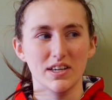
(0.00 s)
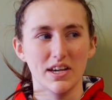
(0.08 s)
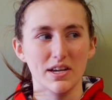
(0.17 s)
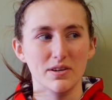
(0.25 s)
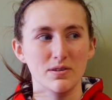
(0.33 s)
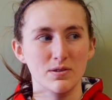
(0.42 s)
Like,
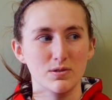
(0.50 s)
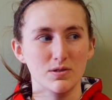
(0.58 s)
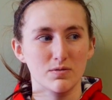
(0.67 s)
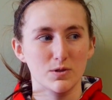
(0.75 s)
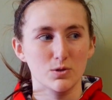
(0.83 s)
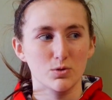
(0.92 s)
I can use
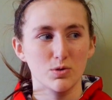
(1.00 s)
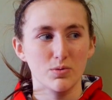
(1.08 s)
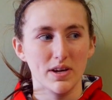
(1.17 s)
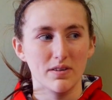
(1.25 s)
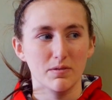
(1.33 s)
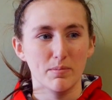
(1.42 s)
them for school.
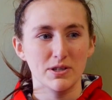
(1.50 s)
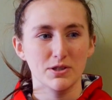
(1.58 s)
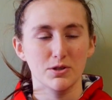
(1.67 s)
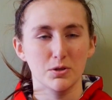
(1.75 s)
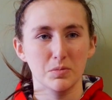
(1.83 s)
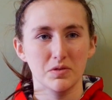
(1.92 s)
We have a bunch
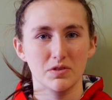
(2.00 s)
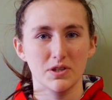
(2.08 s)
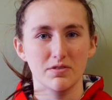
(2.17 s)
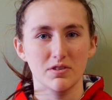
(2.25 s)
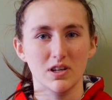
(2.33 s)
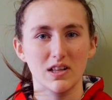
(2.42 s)
of groups for
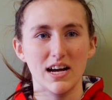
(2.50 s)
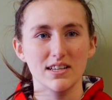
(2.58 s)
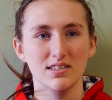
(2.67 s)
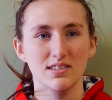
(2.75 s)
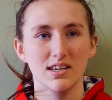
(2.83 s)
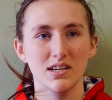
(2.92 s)
different
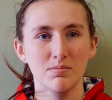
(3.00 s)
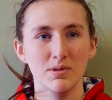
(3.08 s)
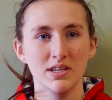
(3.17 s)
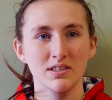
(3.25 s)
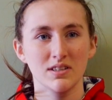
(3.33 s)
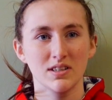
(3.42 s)
classes that I'm
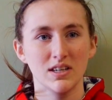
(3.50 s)
in.